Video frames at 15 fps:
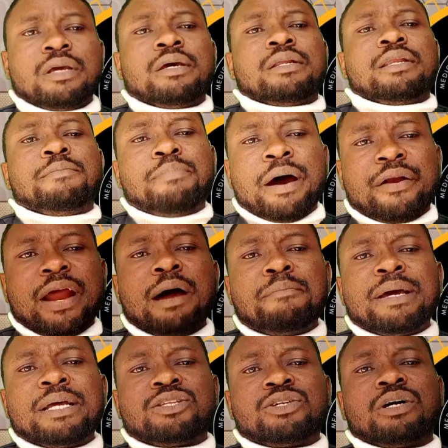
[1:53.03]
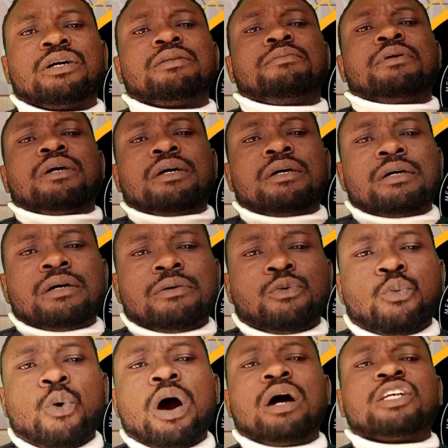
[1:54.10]
The barrier method
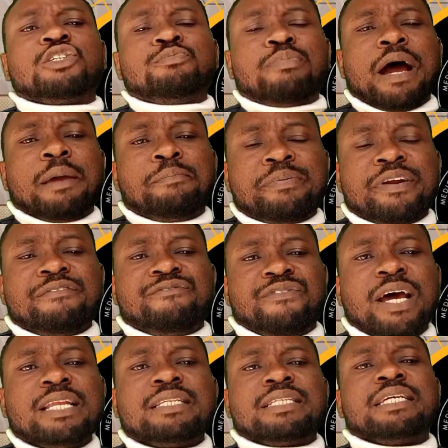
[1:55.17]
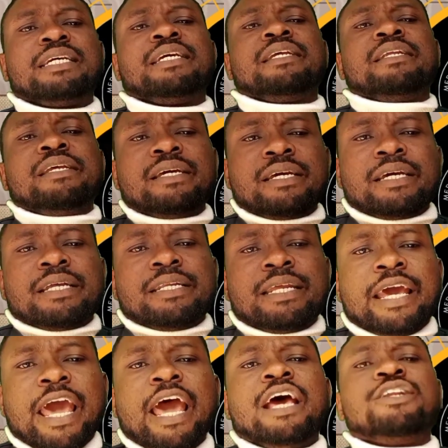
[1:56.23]
works by preventing
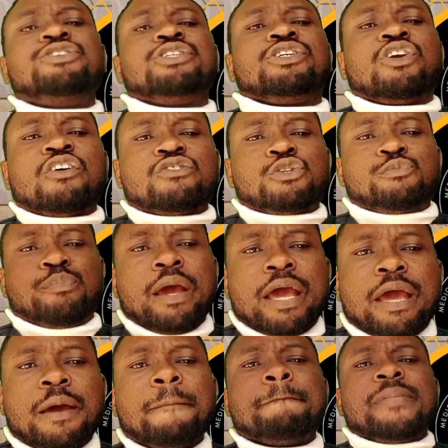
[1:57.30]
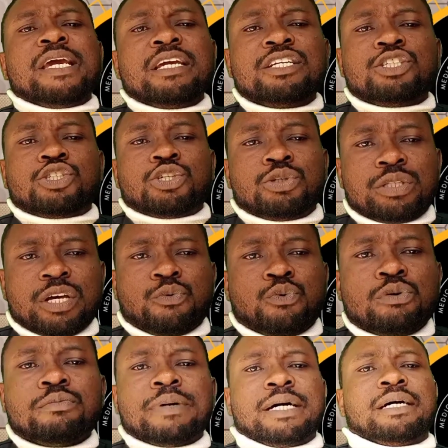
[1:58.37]
the entry of sperm into the
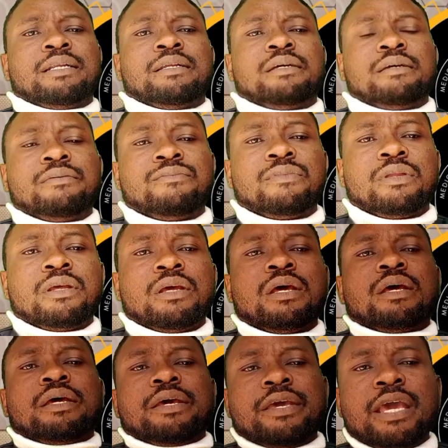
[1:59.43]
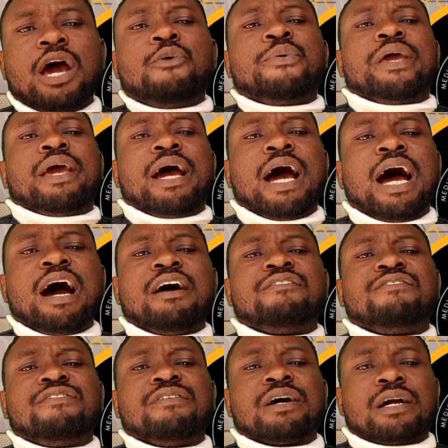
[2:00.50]
woman. Here we have
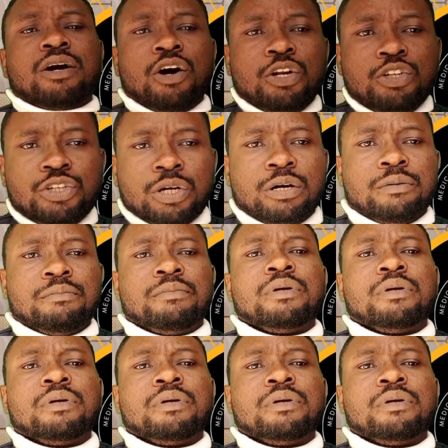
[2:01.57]
condom.